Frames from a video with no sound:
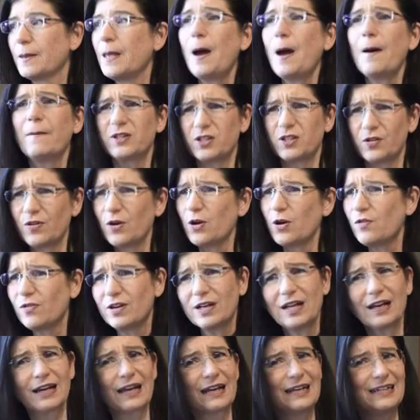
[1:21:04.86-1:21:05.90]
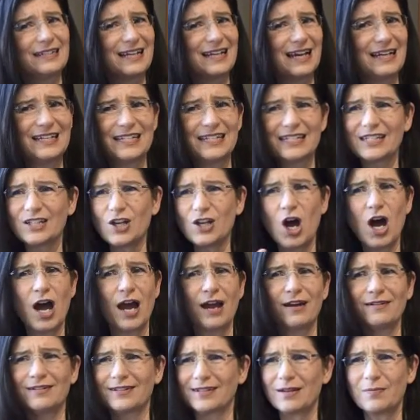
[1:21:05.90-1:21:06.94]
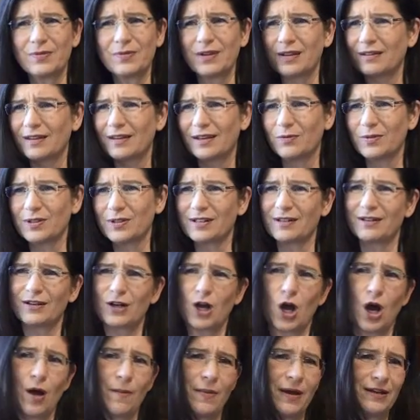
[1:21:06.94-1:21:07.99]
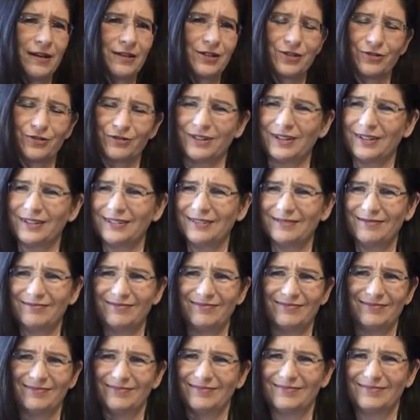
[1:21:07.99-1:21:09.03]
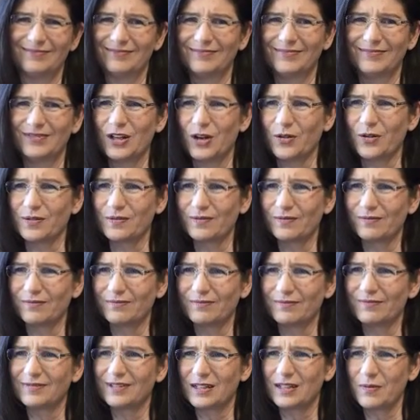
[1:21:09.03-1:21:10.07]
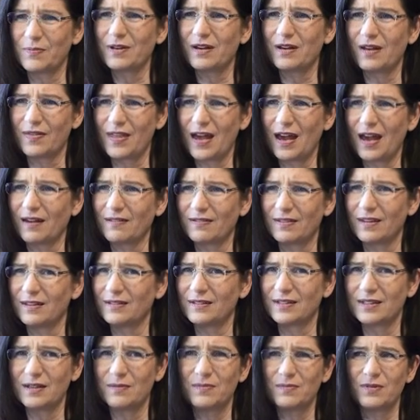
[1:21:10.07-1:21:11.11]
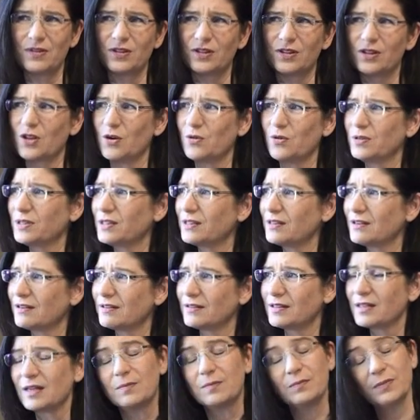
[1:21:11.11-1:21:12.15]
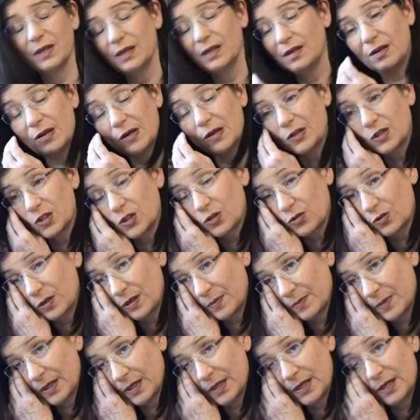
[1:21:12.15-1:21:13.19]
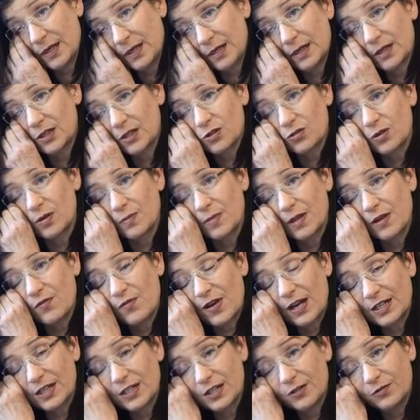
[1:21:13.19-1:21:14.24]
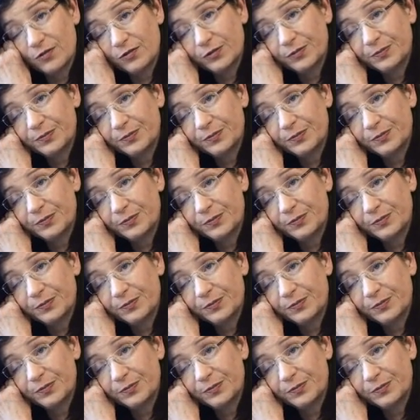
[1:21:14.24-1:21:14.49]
Yeah, so very often like an aside, something that was a comment or a, something like that. But those things can be extremely, extremely effective.